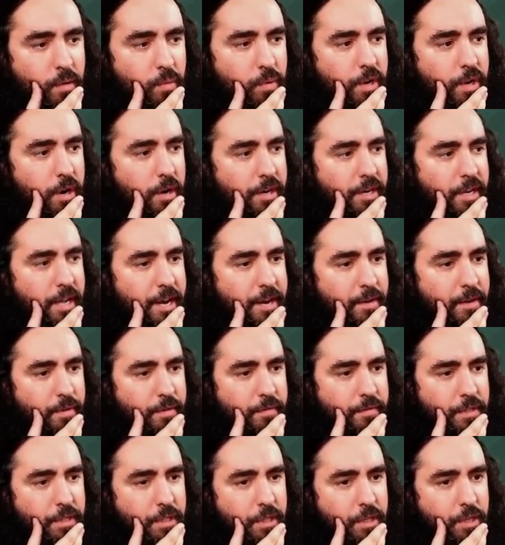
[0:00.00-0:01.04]
We are getting rid
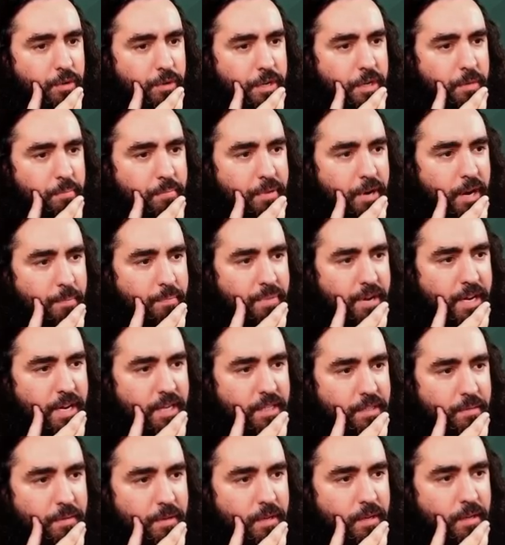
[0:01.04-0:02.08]
of security
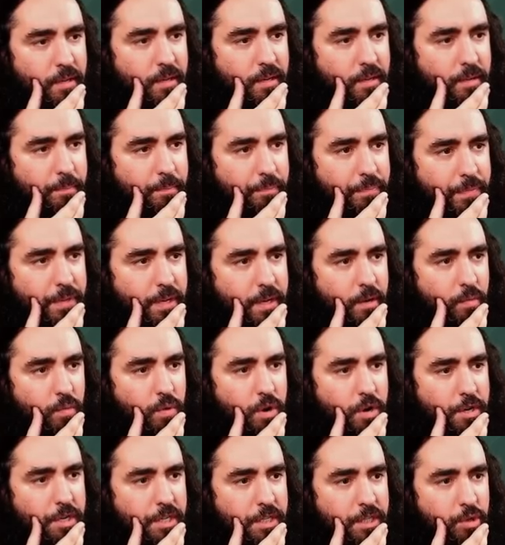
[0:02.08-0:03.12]
bypass. I
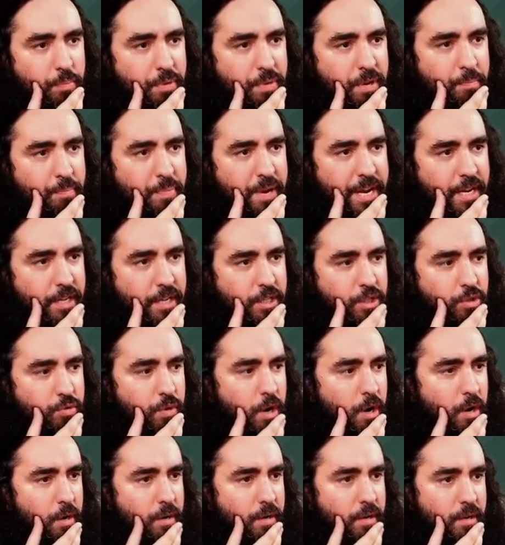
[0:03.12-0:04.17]
want this to be big and
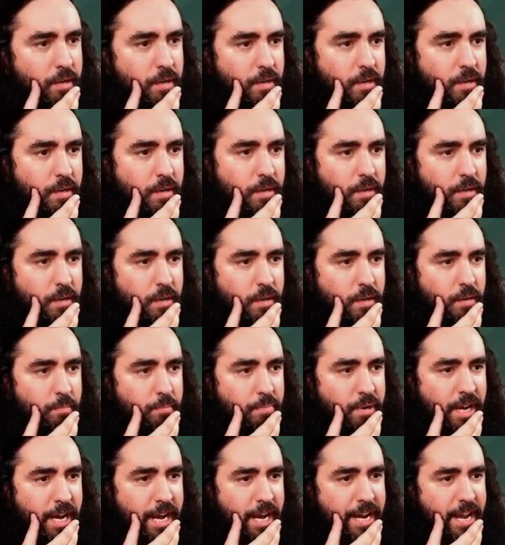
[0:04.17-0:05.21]
strong.
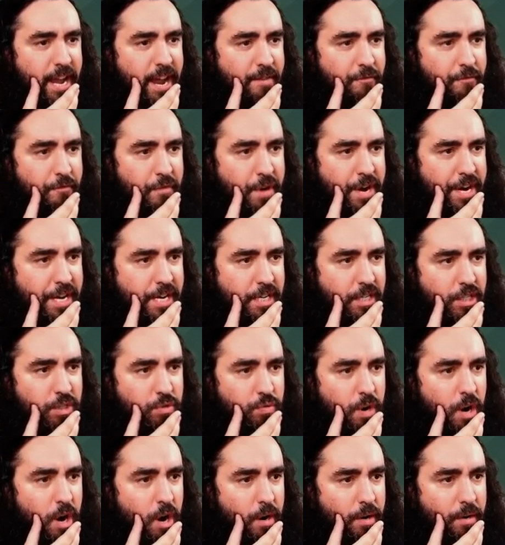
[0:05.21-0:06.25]
Big and freaking
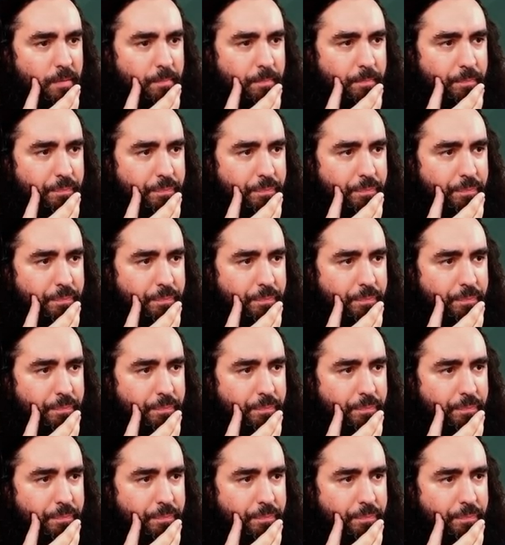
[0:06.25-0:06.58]
strong.